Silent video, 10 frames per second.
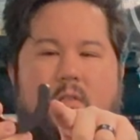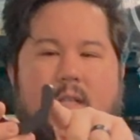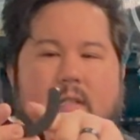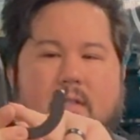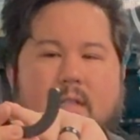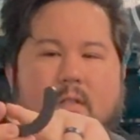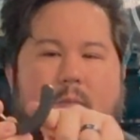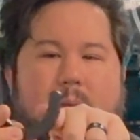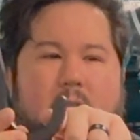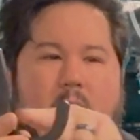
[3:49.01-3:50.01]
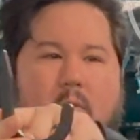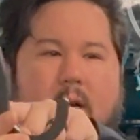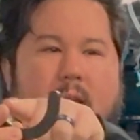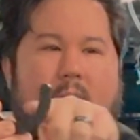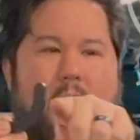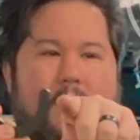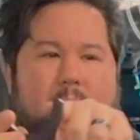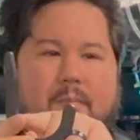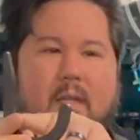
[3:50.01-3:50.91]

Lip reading: So that's this space right here.